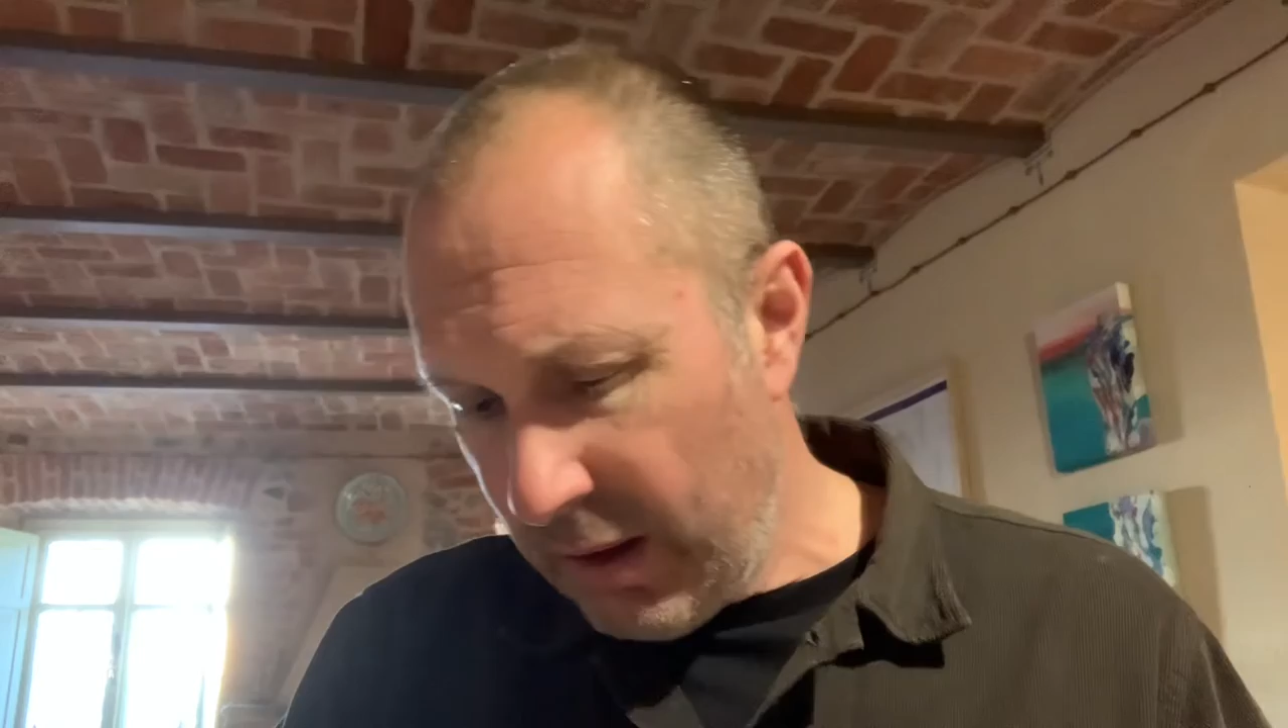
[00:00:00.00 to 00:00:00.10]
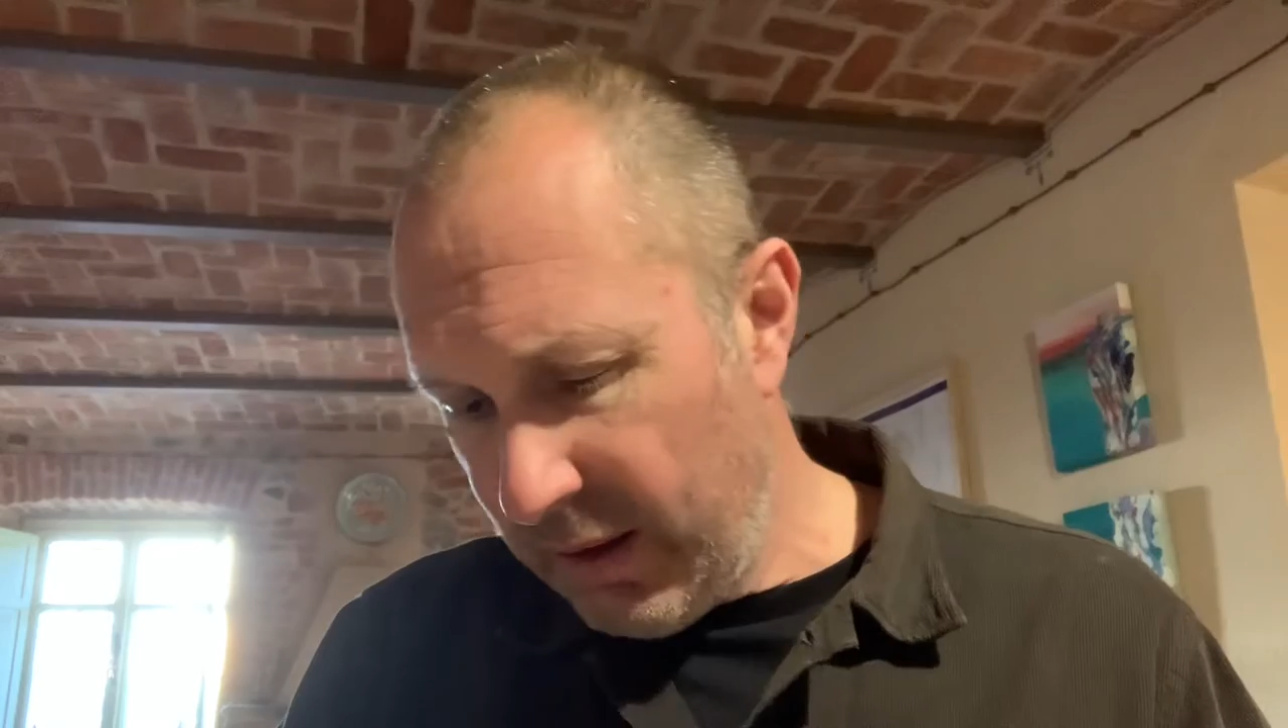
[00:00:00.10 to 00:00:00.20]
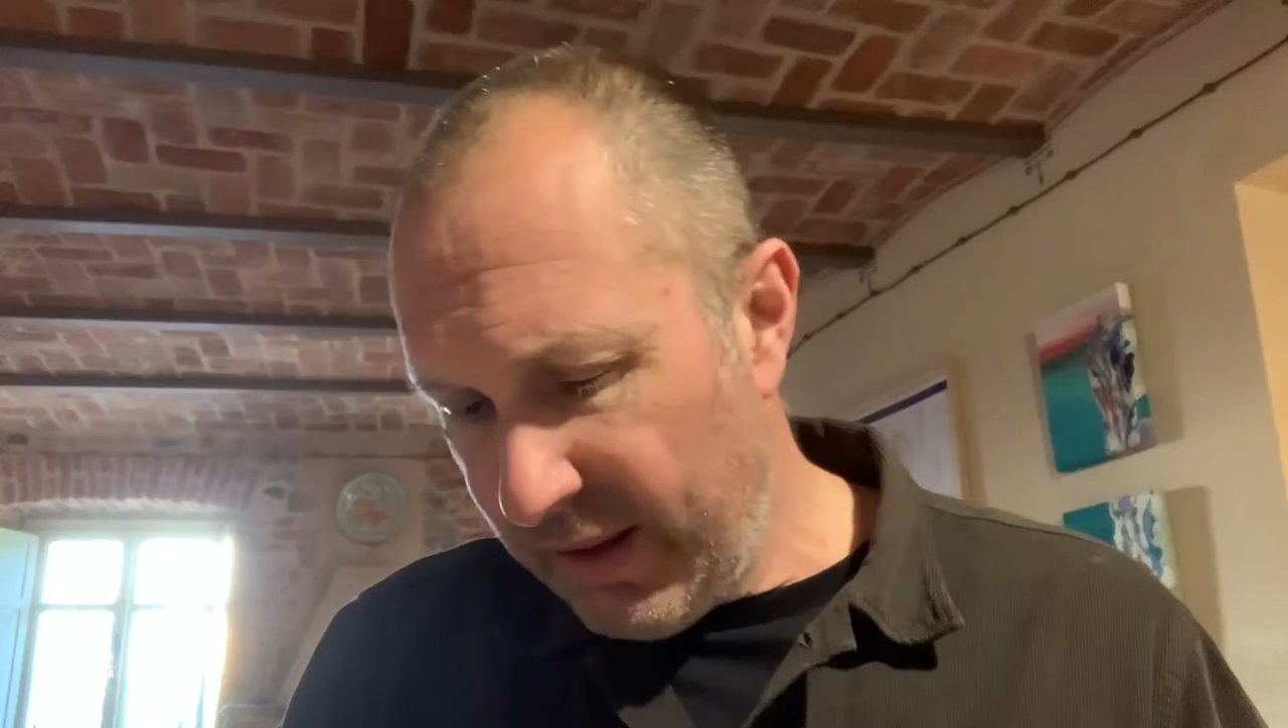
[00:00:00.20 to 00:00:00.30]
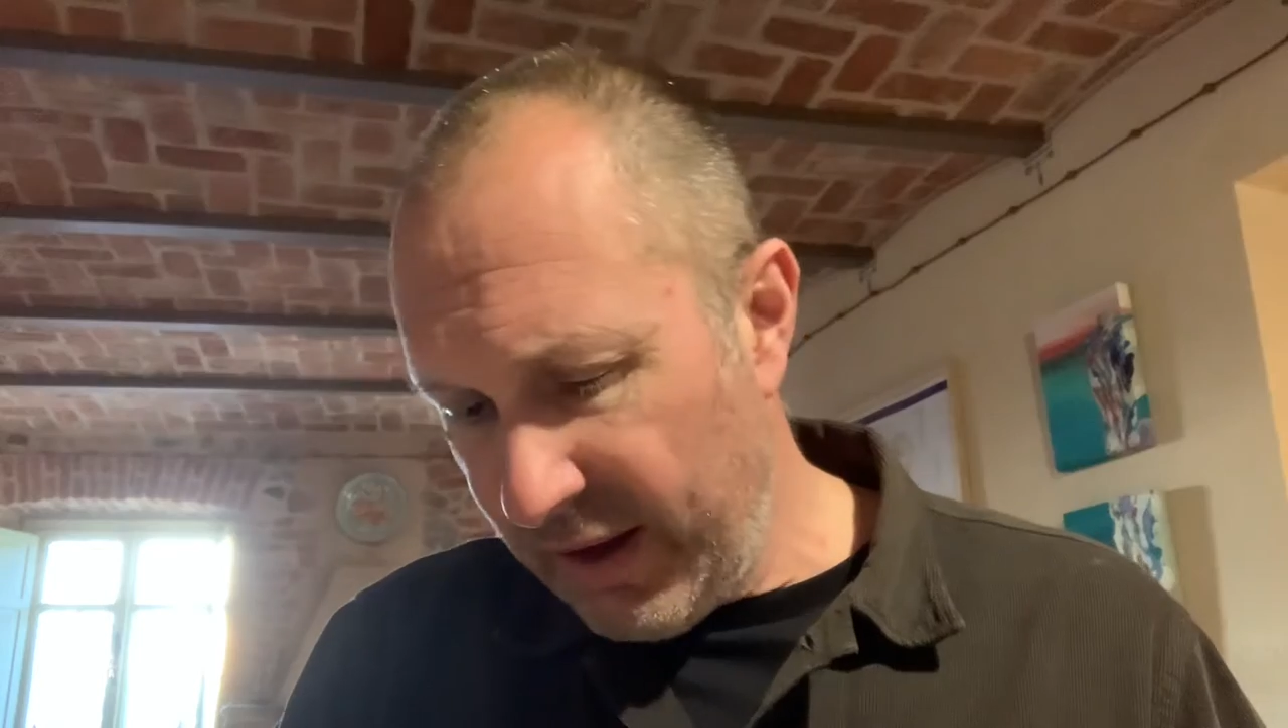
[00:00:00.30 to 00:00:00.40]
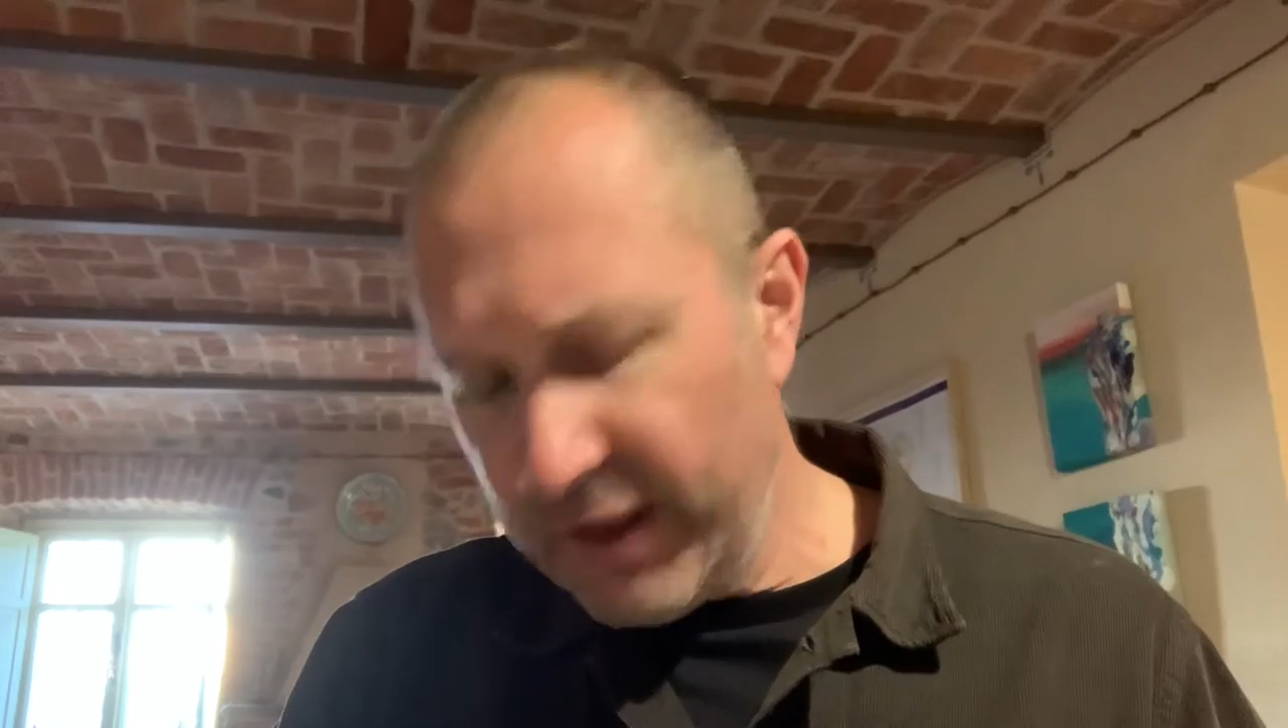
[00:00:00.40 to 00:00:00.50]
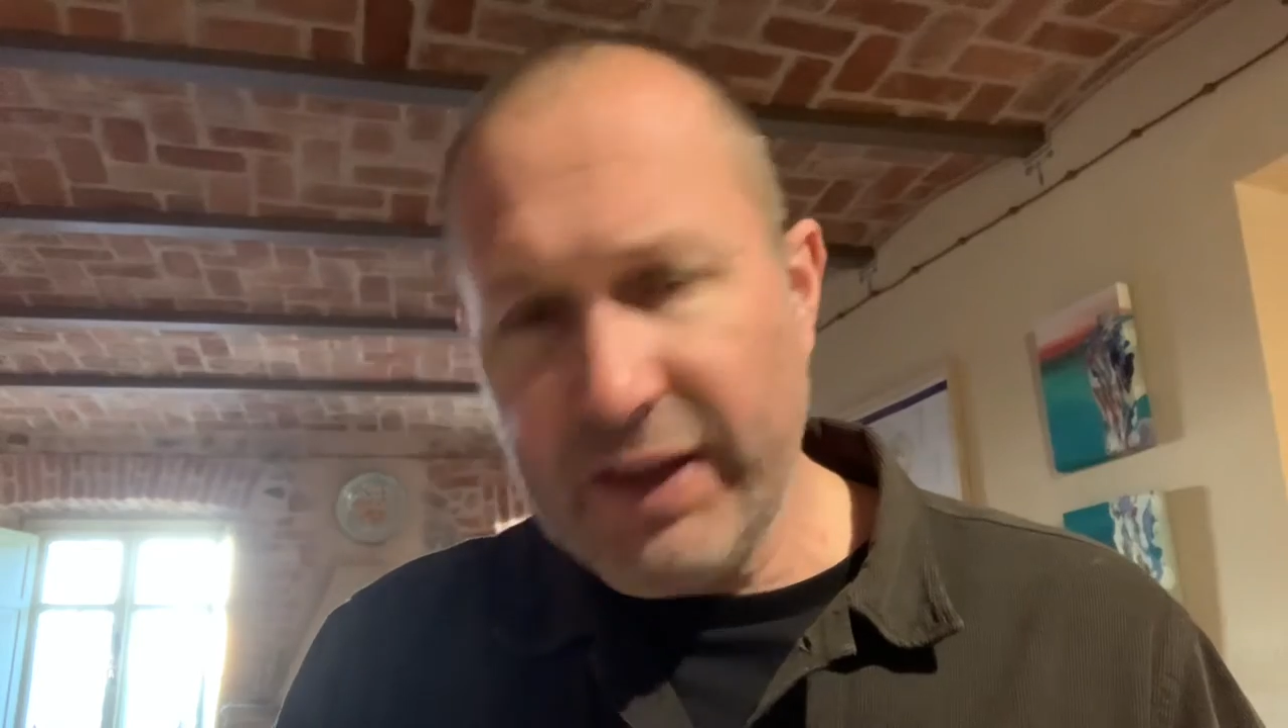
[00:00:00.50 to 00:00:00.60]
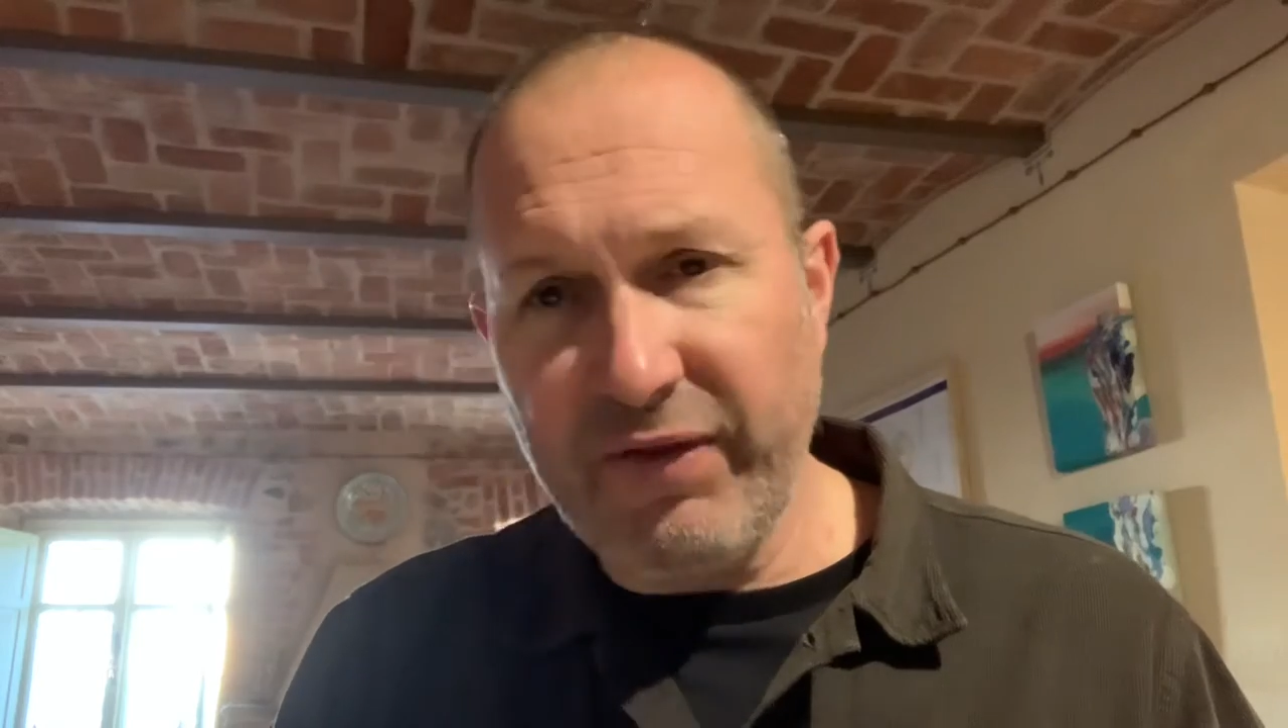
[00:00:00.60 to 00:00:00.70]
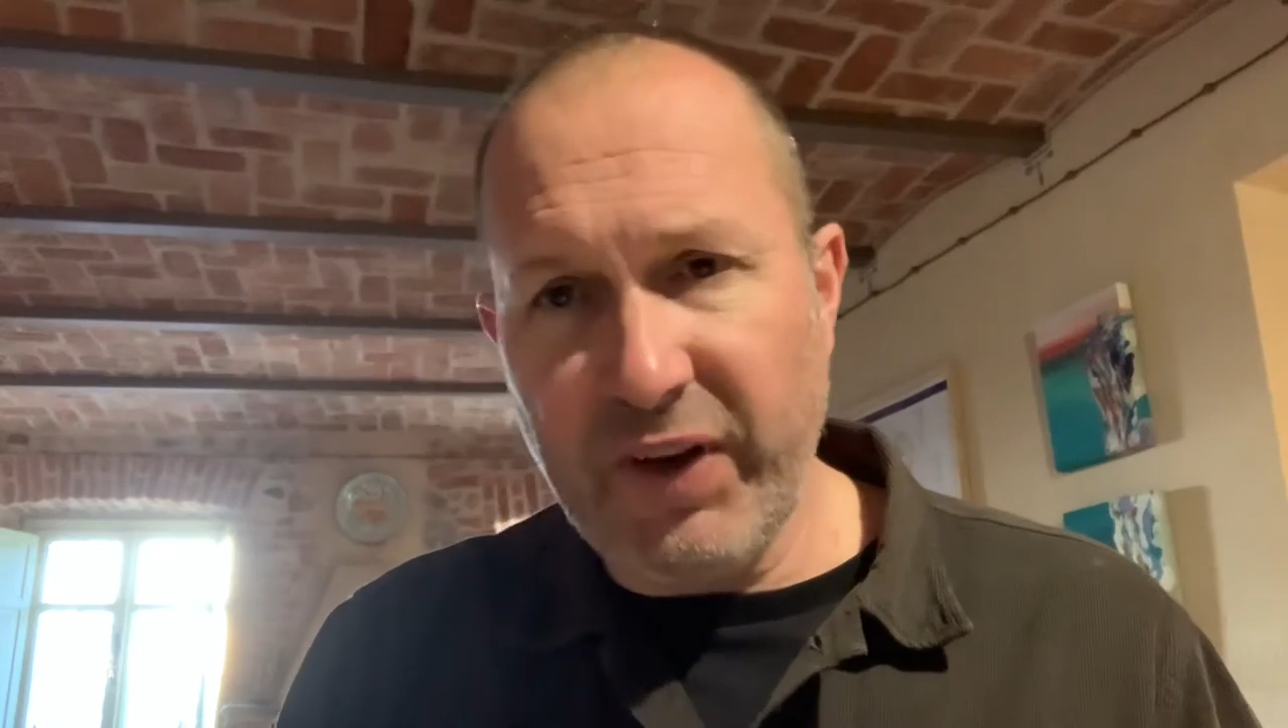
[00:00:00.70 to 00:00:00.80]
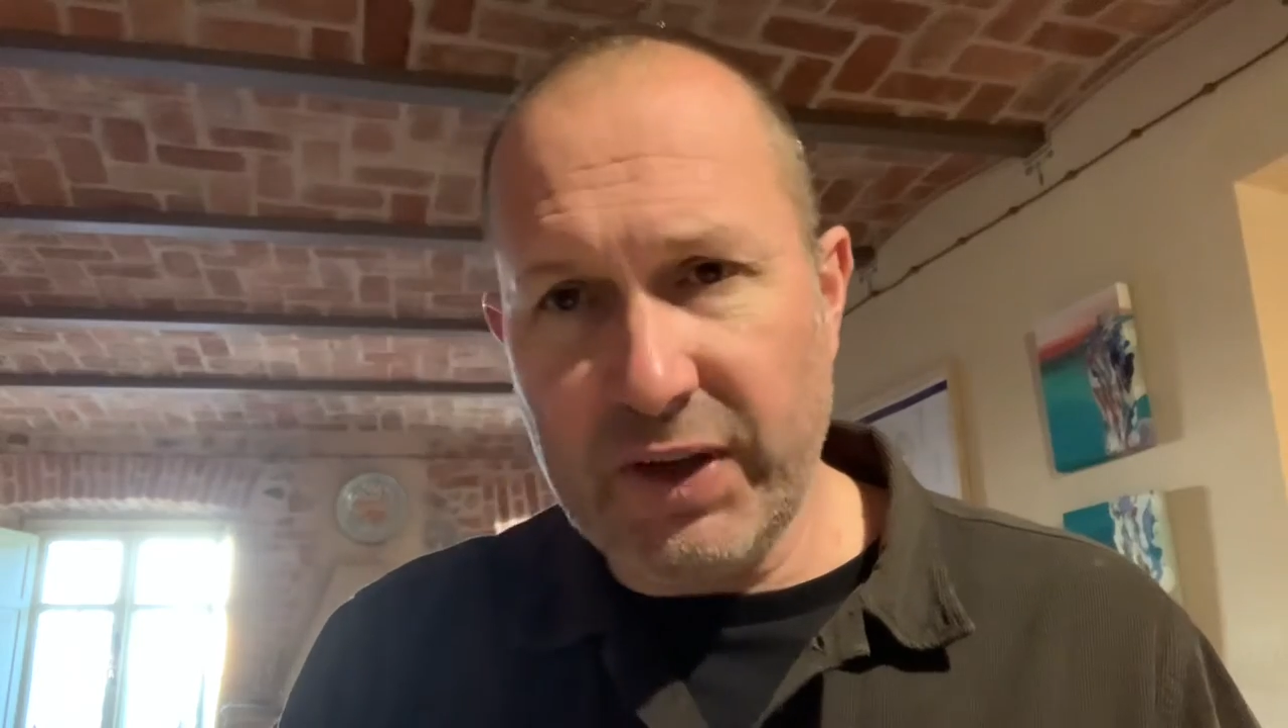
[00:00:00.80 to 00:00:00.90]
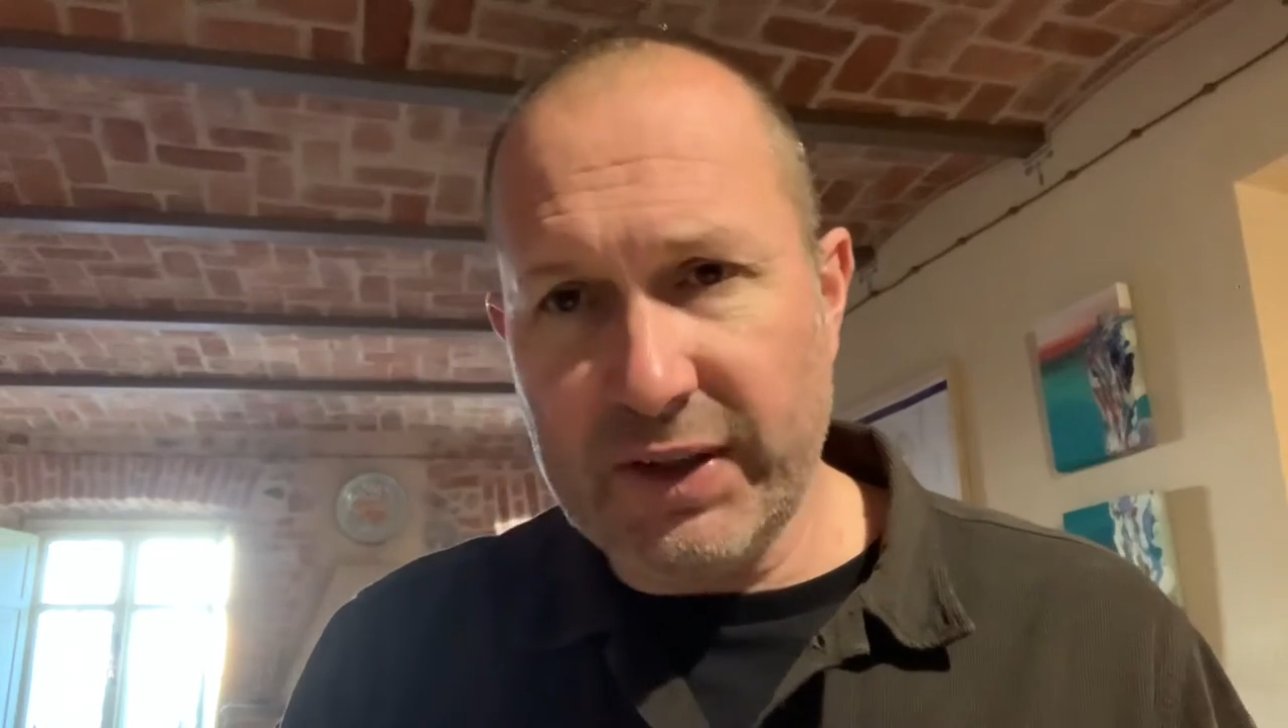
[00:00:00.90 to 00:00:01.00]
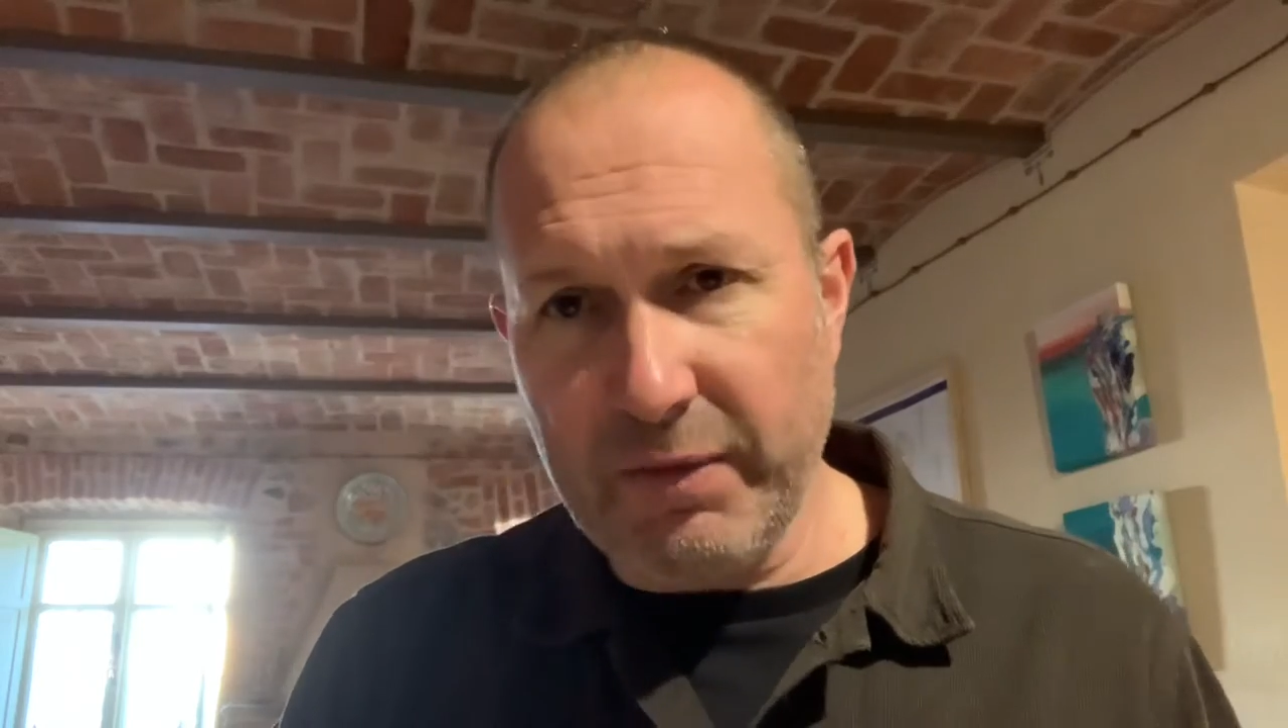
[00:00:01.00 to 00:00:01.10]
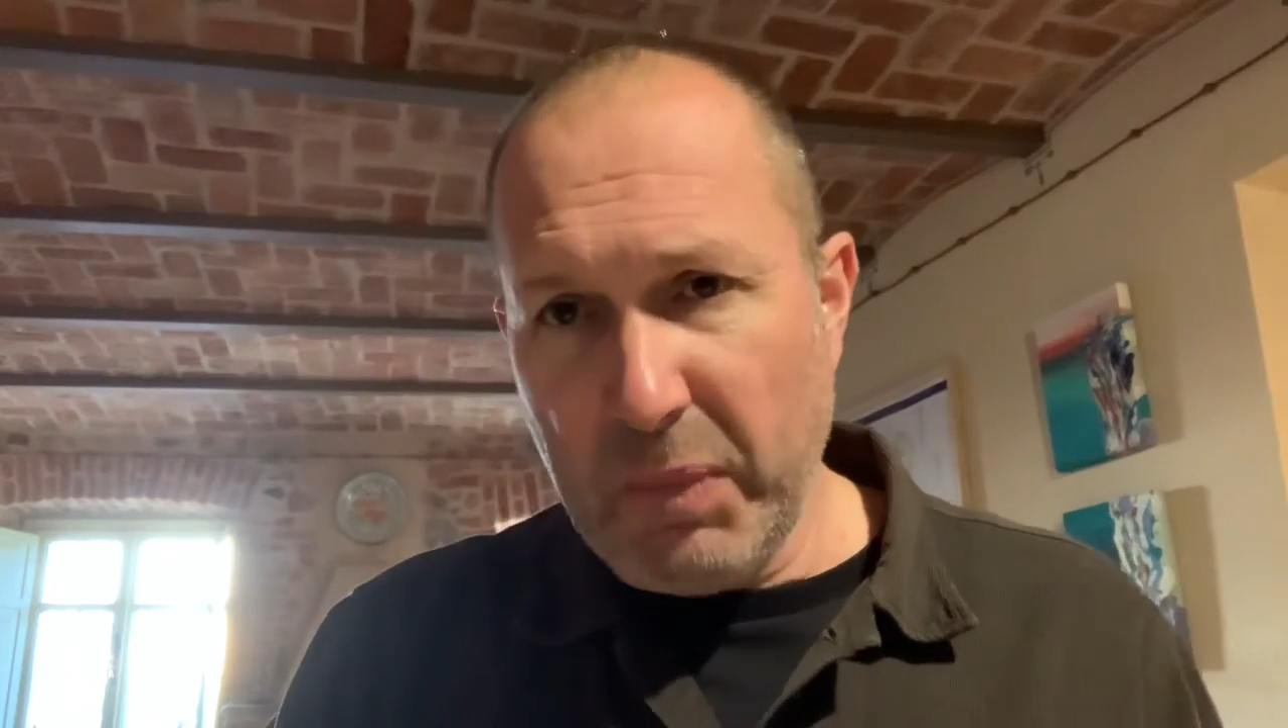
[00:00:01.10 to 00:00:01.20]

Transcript: 31st of